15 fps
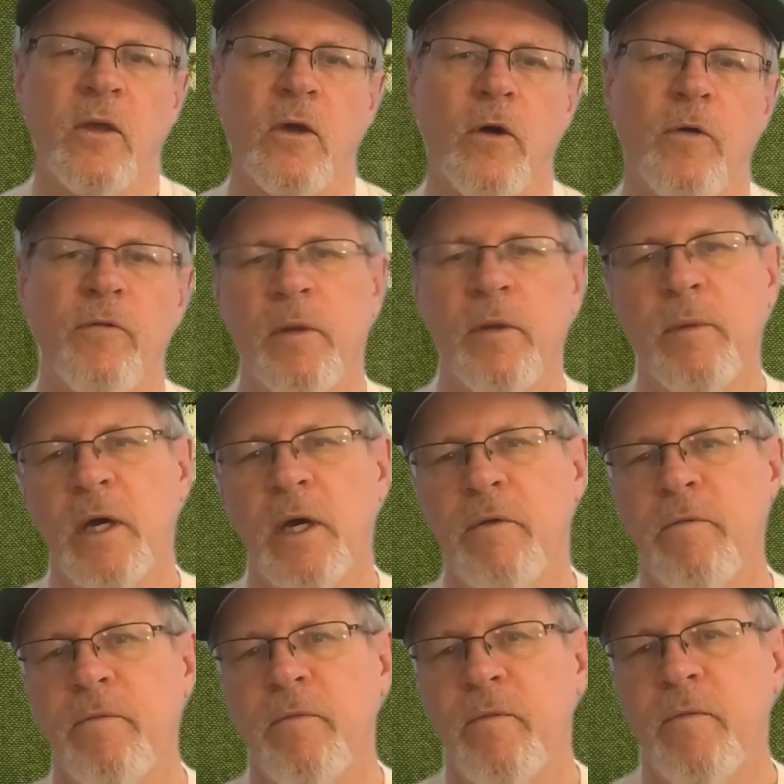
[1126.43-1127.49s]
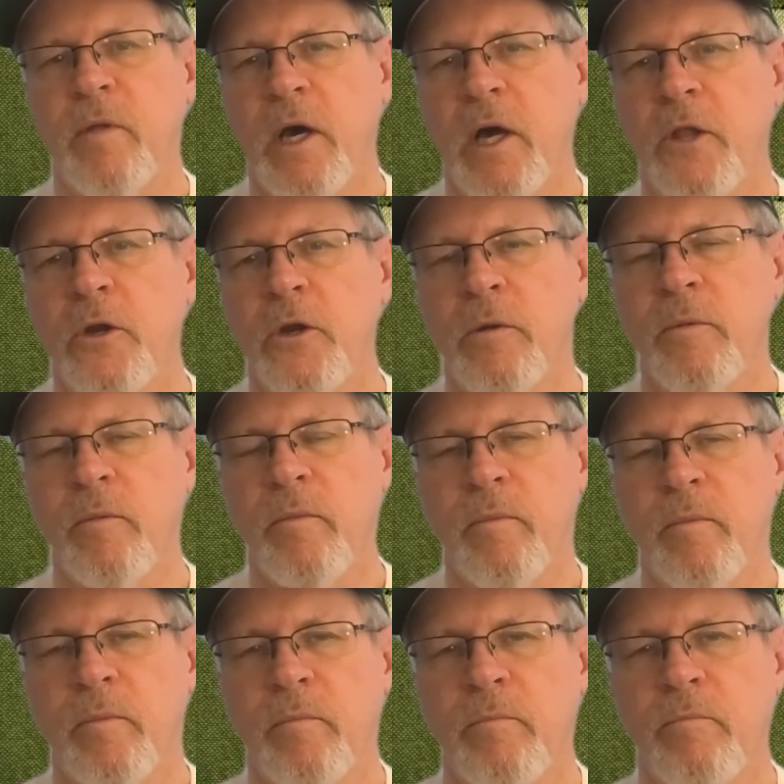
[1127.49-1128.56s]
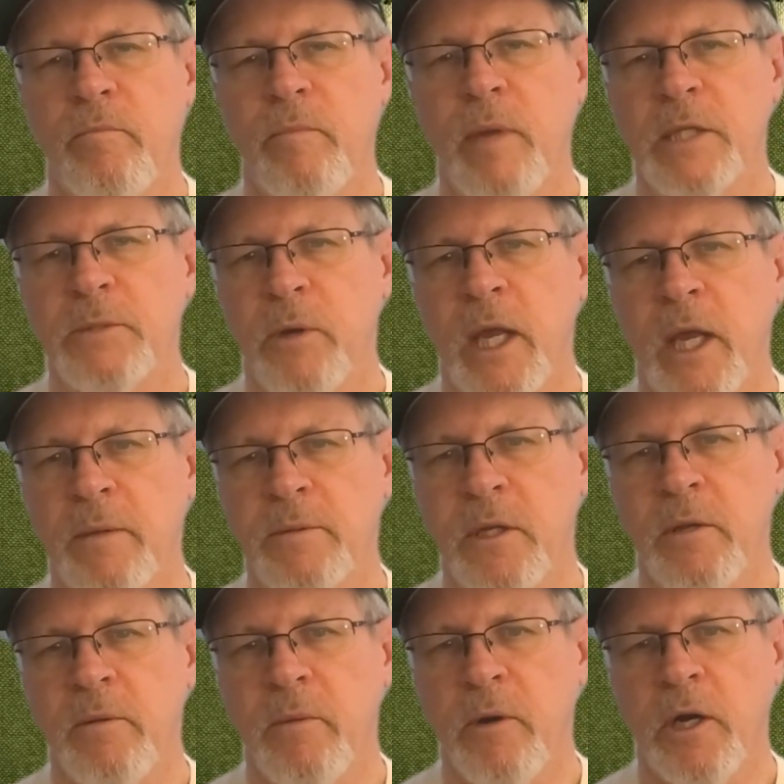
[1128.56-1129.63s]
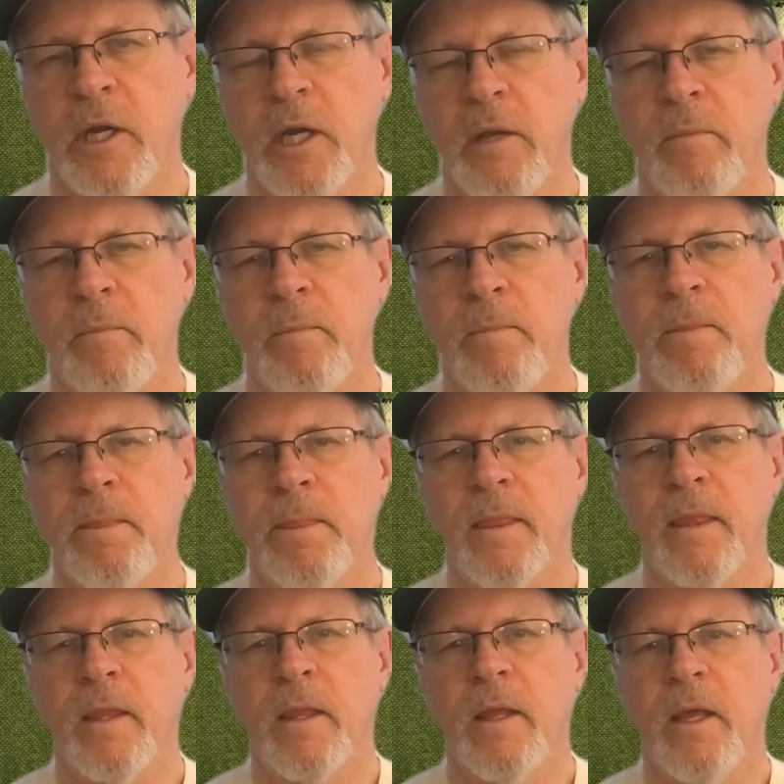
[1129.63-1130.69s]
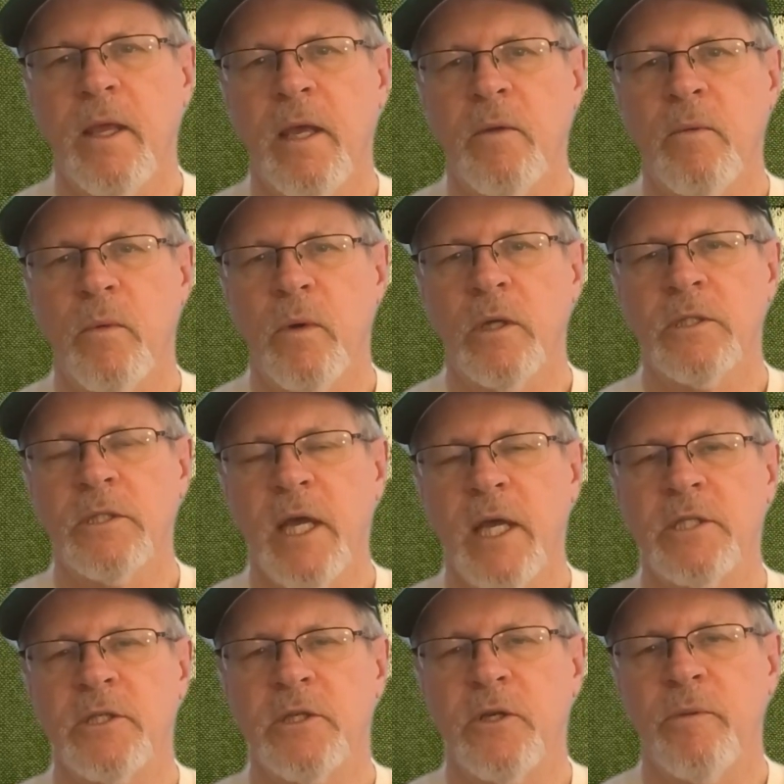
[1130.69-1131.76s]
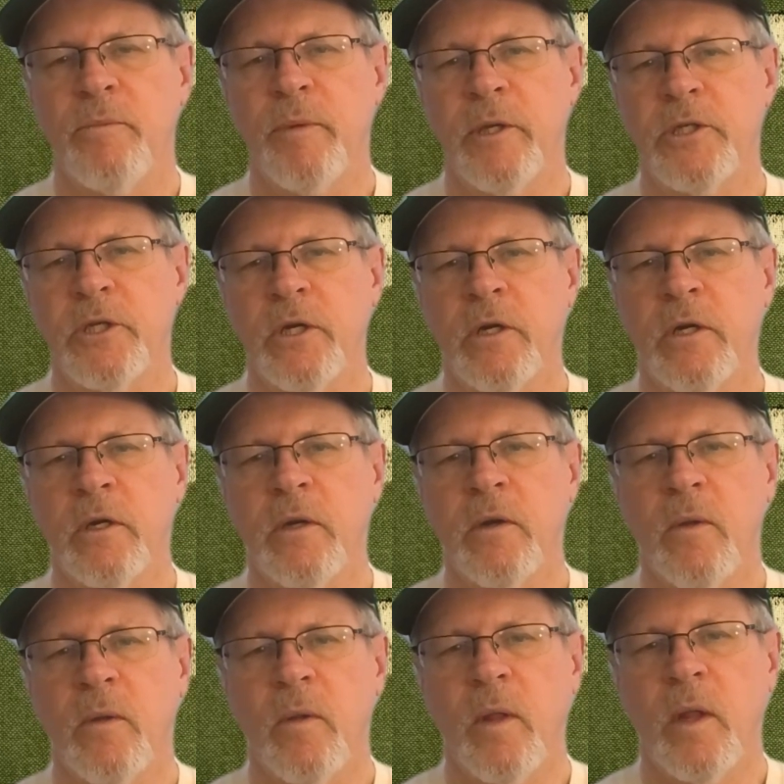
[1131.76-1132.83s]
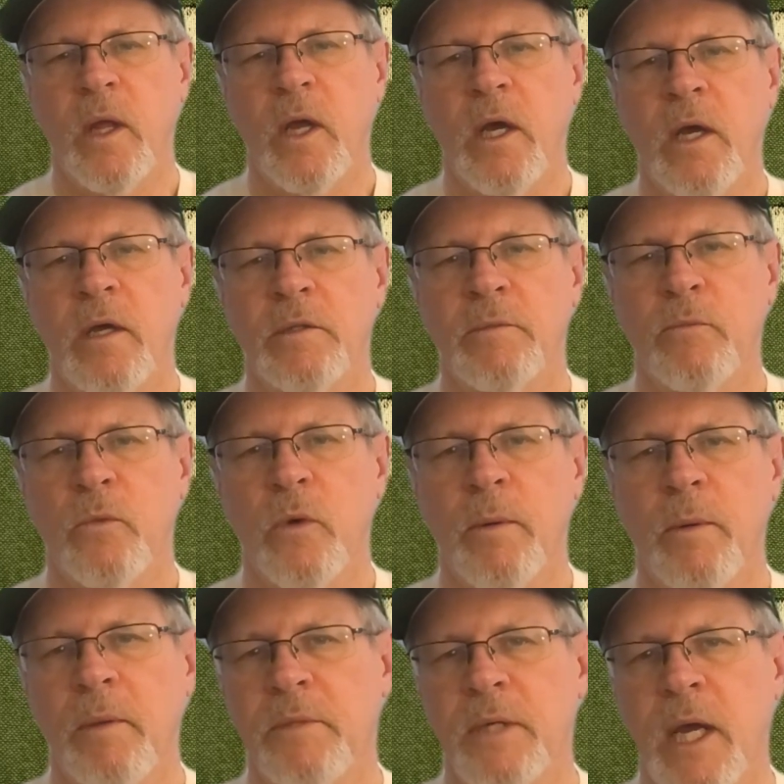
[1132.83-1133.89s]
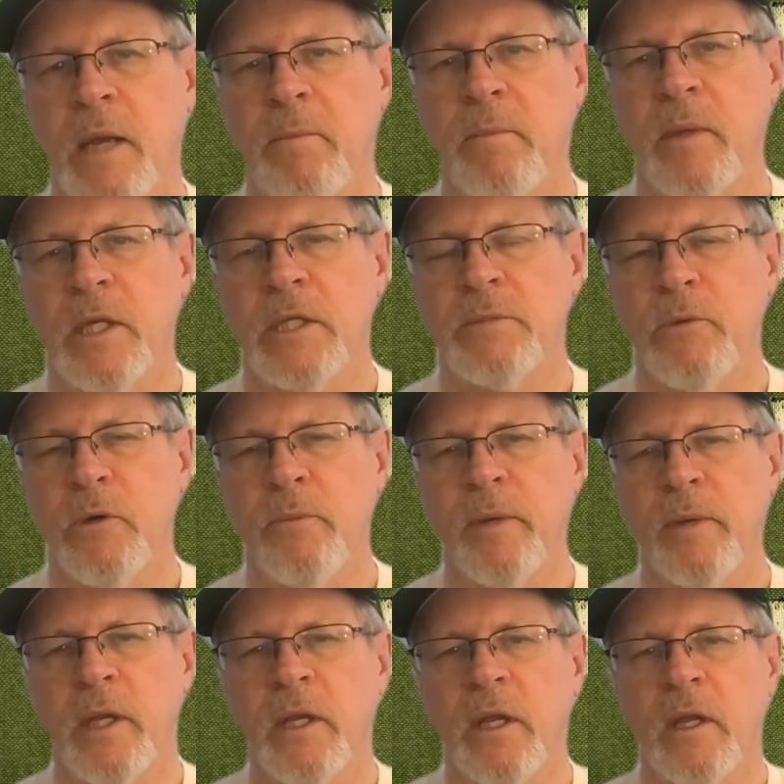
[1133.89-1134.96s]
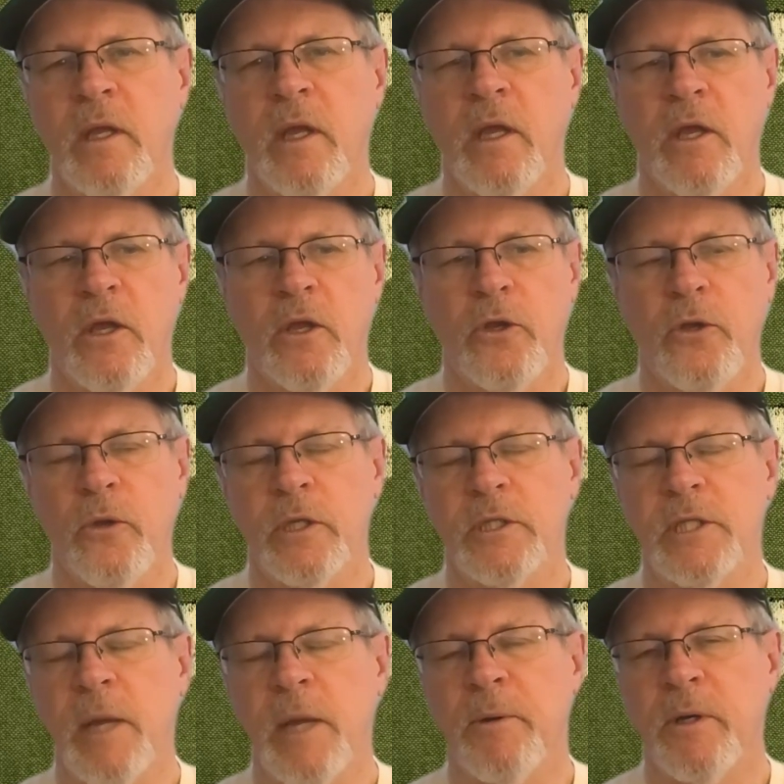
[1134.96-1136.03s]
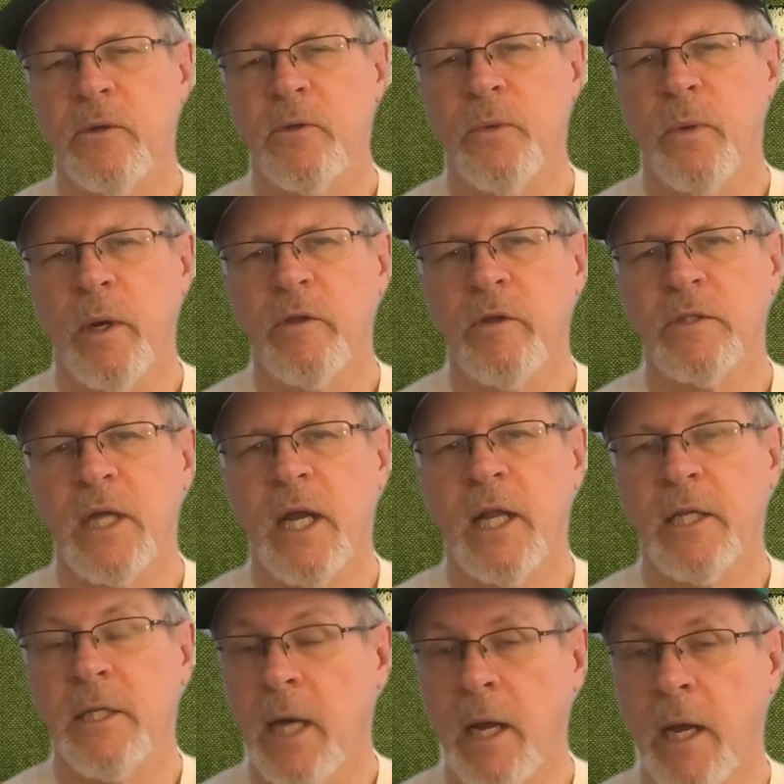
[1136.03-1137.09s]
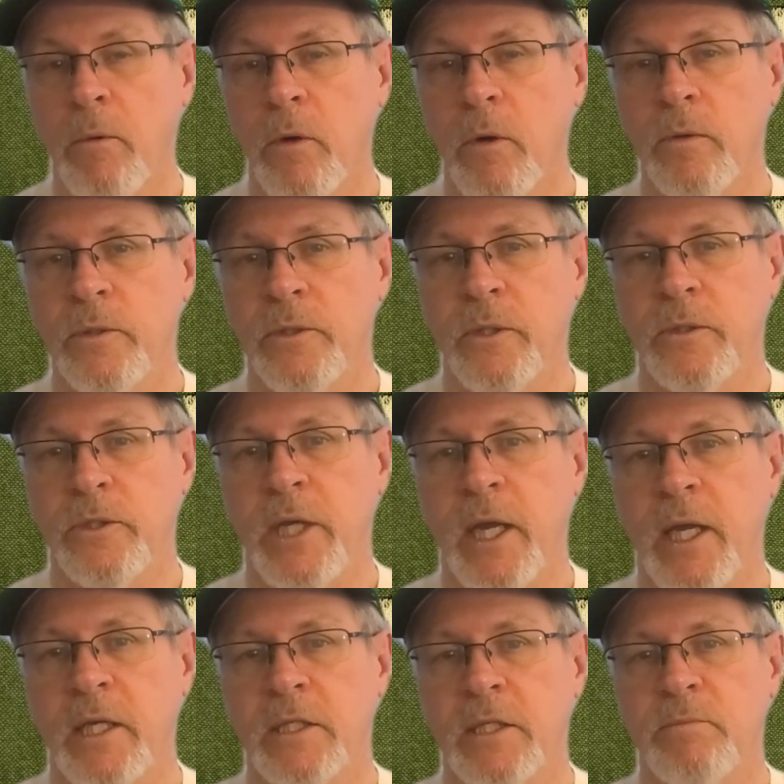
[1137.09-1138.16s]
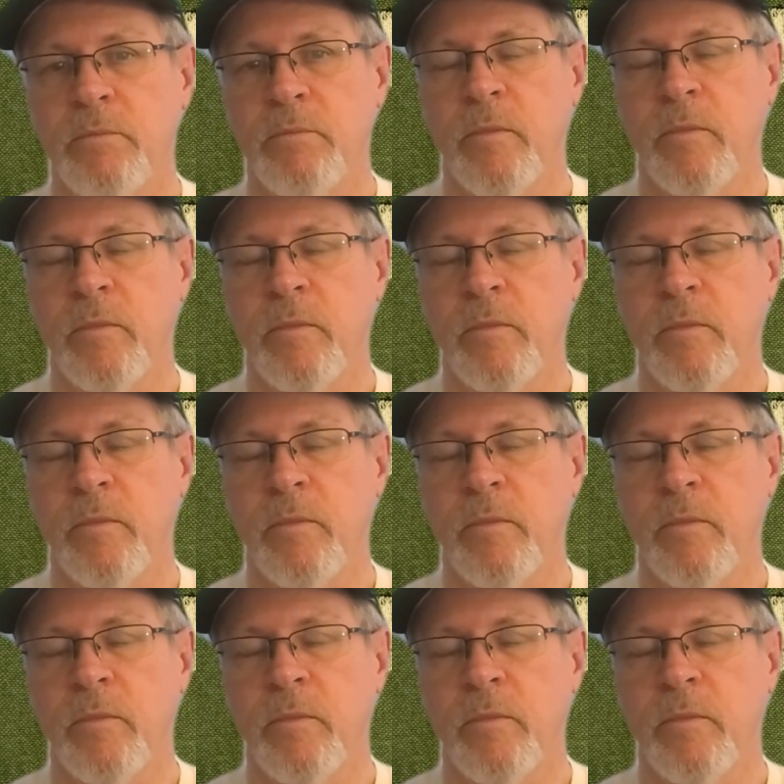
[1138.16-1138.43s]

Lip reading: over and above other baseball games on the market. It will test your pitcher warm-up time, his bullpen. You do a separate 20-sided die roll to check his